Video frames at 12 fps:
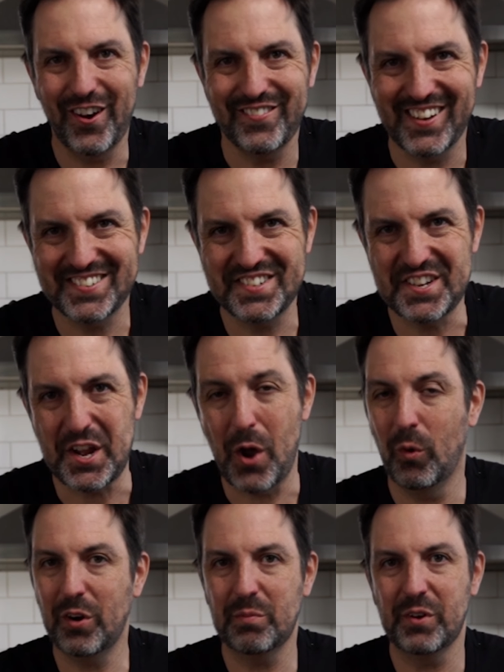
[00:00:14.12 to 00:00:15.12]
I'm Dusty and
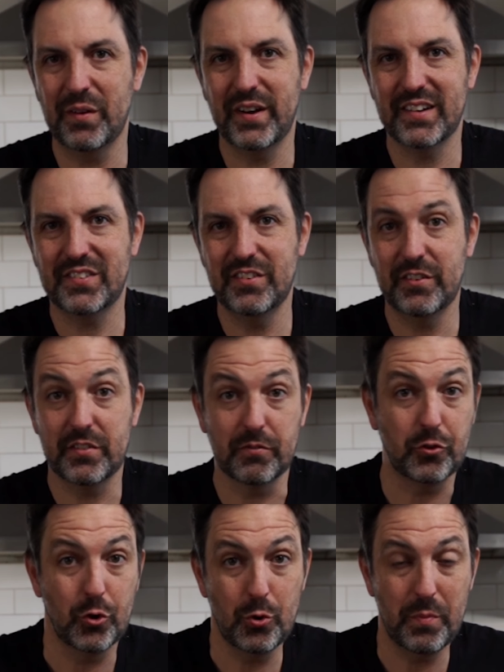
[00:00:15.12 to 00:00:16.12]
welcome to our series of
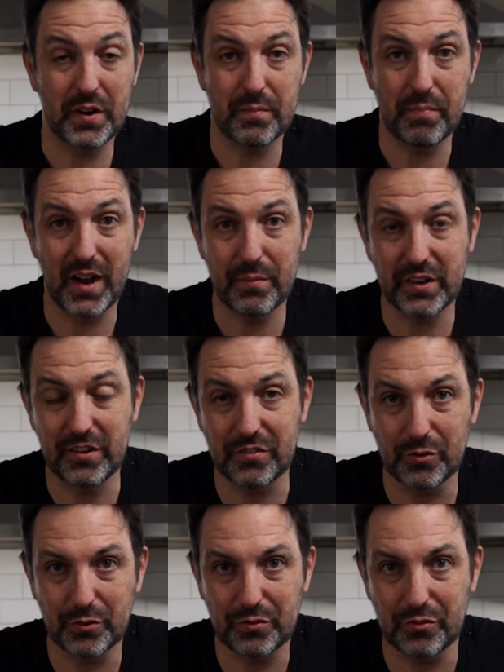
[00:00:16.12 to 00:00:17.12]
2-minute barbecue
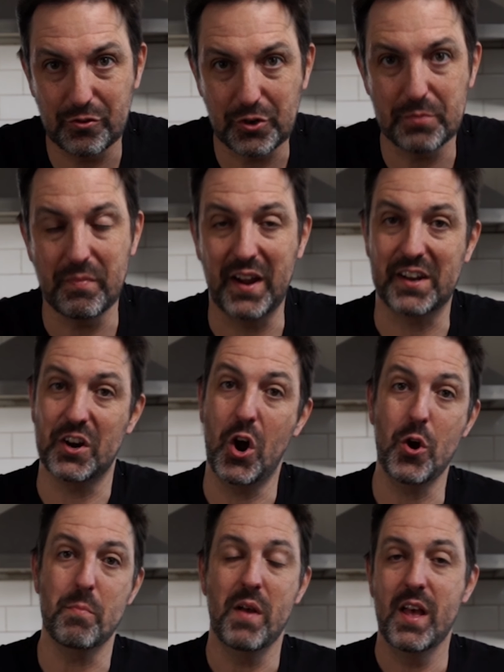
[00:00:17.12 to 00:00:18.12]
sauces you can make at
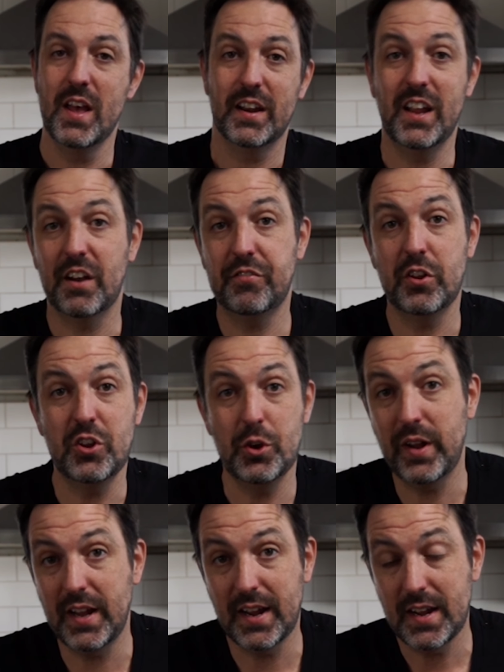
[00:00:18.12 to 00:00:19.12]
home. Now, if you're new
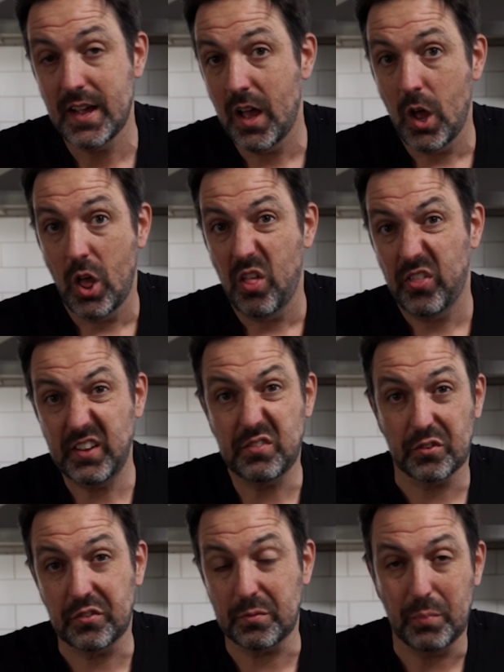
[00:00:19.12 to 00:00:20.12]
here, these
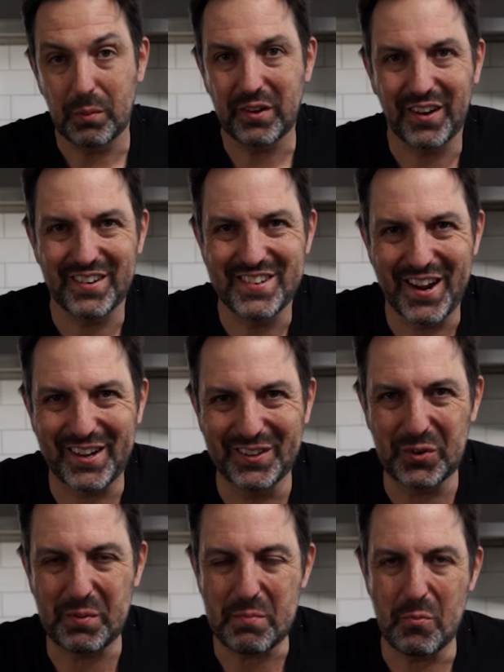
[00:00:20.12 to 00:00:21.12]
sauces are probably going to take a
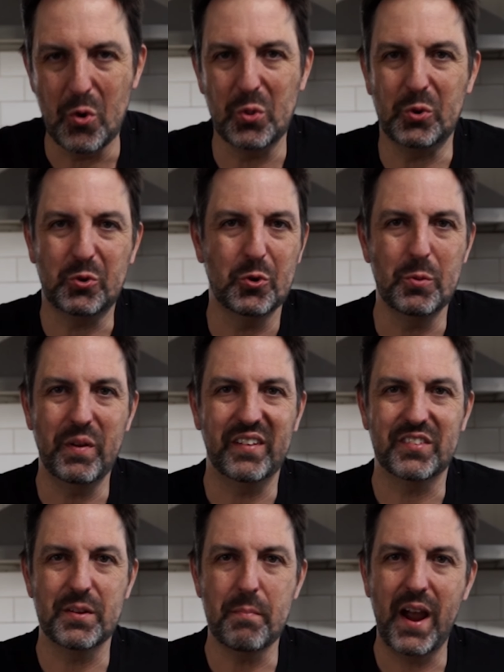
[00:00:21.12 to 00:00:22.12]
little bit more than 2
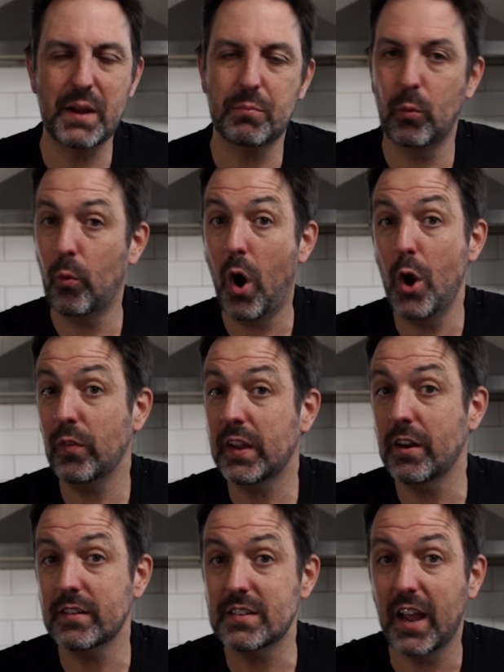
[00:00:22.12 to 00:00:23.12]
minutes to make, but we're only
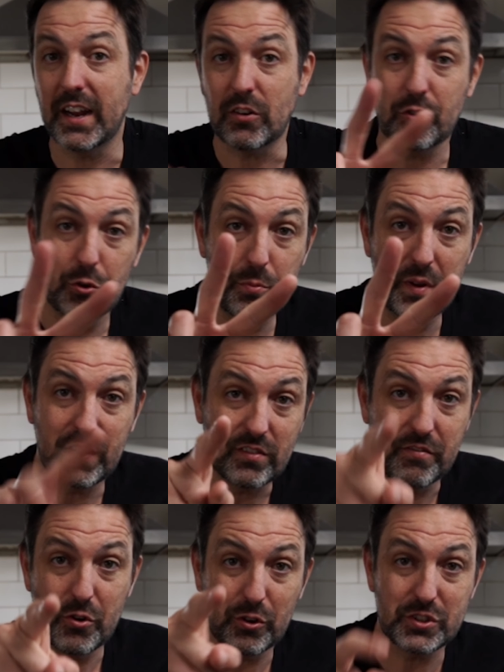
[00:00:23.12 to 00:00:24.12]
going to take 2 minutes
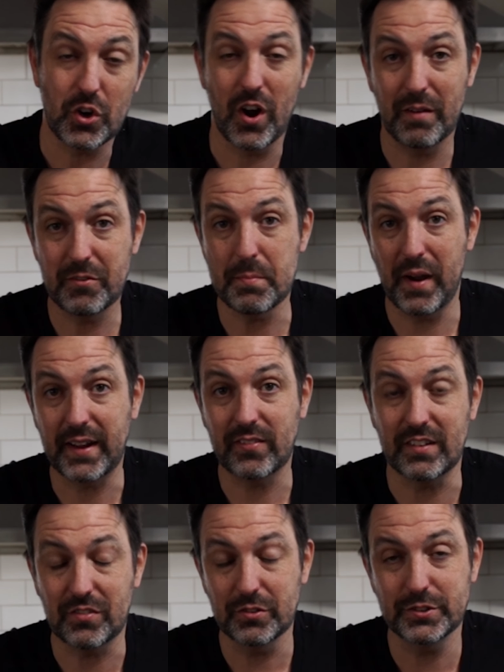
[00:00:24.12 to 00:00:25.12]
of your time to make
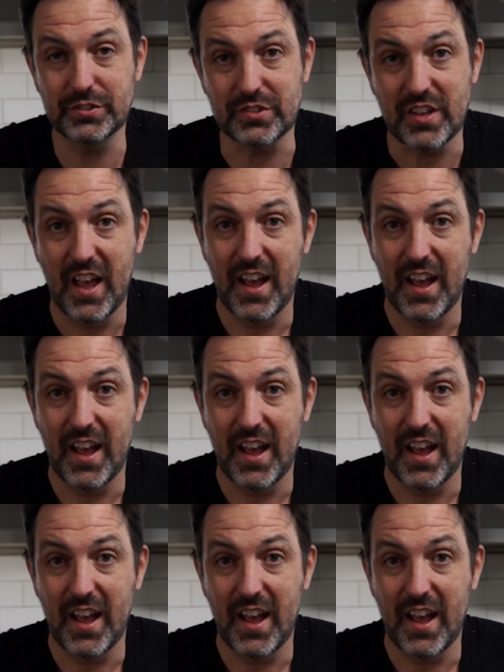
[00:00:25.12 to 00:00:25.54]
these sauces.